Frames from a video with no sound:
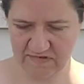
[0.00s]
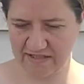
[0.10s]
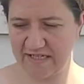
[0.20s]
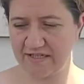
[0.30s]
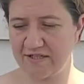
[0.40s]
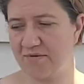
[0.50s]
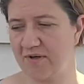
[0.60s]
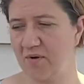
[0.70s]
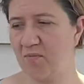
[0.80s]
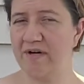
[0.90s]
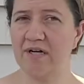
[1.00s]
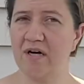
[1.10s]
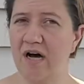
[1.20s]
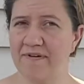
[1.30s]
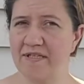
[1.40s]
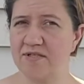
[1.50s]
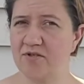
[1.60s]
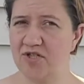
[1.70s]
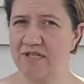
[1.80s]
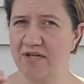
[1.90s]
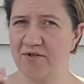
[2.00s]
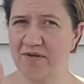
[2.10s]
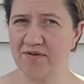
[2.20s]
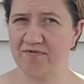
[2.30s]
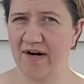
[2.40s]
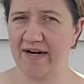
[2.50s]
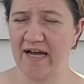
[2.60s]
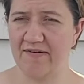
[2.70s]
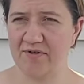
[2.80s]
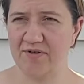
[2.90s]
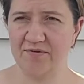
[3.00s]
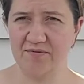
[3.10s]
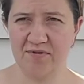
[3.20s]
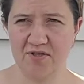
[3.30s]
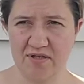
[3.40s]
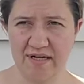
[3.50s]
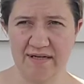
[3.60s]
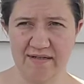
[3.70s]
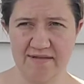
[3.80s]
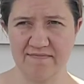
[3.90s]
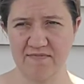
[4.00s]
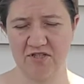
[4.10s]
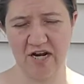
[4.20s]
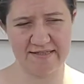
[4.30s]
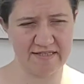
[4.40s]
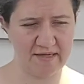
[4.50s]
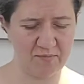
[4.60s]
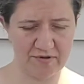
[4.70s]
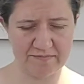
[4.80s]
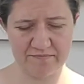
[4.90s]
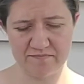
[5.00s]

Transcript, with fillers: Tina's doing her morning coffees, so she's not doing her Friday afternoon uh, chats anymore.